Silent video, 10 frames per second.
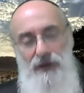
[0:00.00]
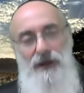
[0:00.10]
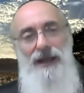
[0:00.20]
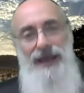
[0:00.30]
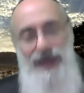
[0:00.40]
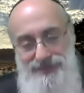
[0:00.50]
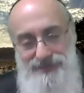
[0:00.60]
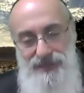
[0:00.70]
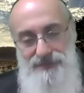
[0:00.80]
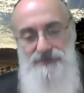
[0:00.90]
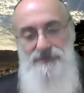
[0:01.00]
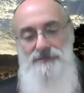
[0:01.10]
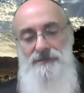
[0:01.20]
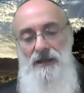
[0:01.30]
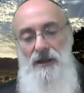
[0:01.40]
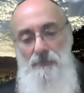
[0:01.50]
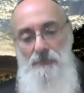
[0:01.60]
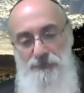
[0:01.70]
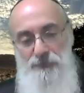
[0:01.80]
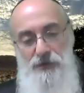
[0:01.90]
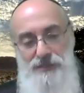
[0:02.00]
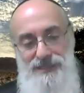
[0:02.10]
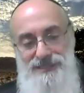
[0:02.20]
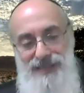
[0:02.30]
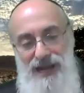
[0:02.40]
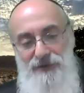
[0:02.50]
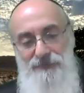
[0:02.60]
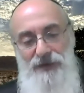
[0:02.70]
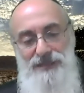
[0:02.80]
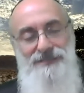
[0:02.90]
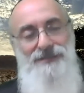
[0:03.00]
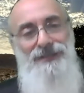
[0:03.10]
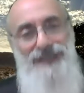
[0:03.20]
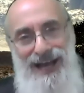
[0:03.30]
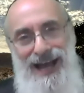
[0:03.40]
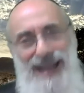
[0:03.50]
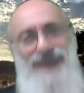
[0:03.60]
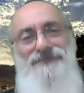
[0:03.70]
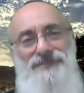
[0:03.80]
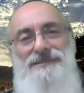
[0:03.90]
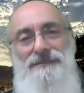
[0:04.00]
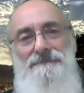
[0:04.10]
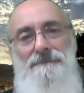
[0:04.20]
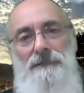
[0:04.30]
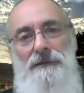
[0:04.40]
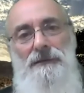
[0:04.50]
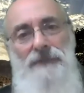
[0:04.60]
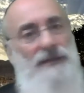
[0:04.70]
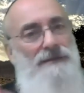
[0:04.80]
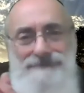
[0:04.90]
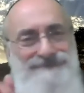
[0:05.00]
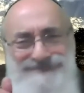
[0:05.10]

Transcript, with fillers: our ancestors preferred to sacrifice their lives than